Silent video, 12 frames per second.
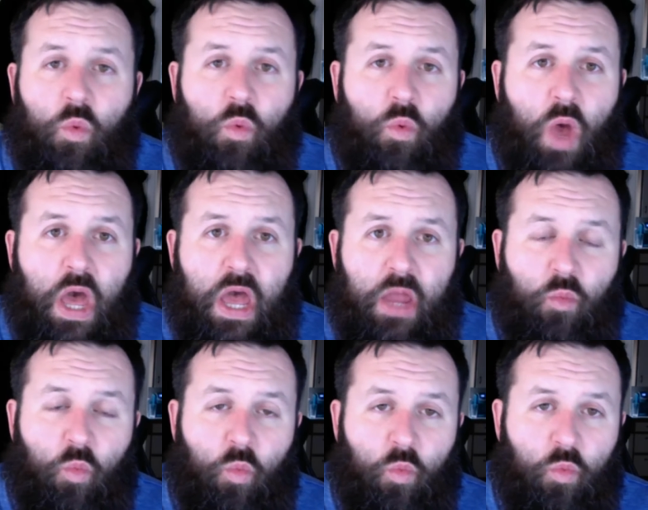I
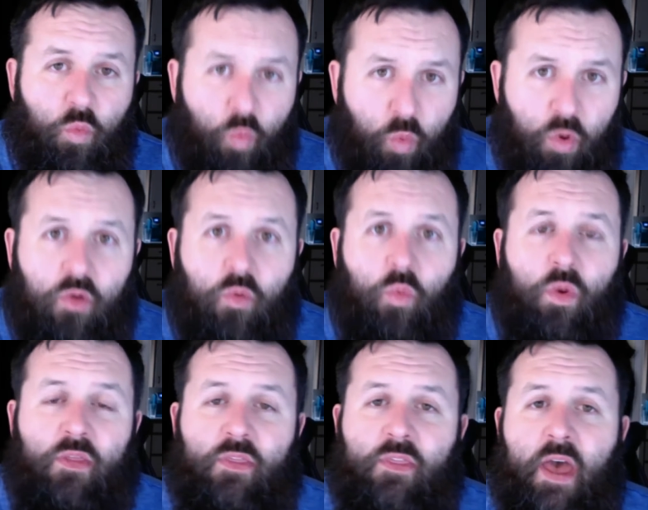work
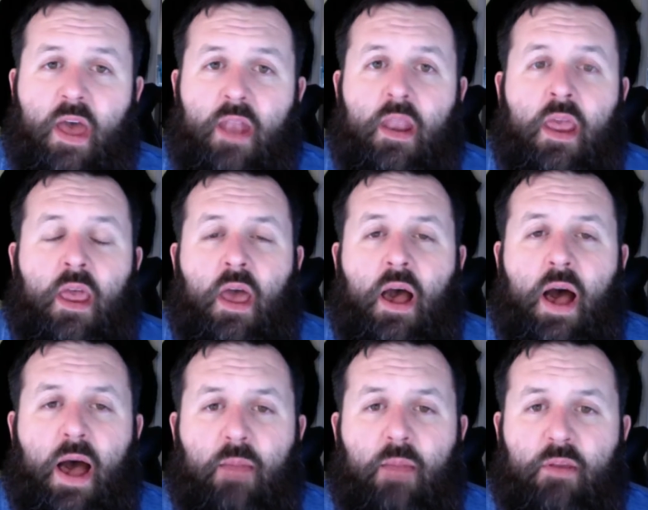with that
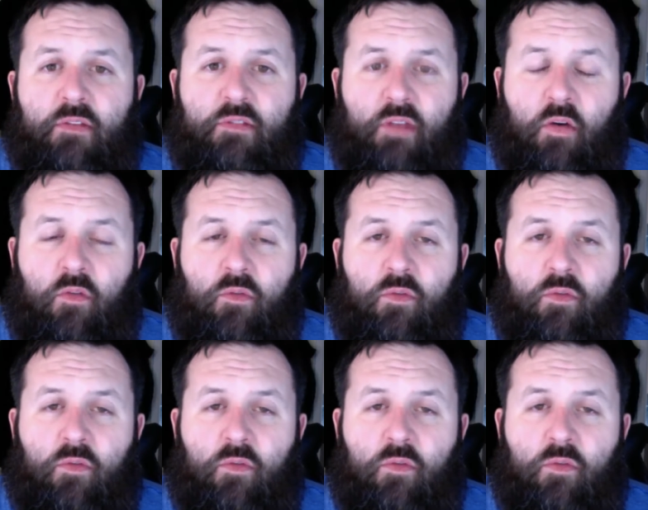I myself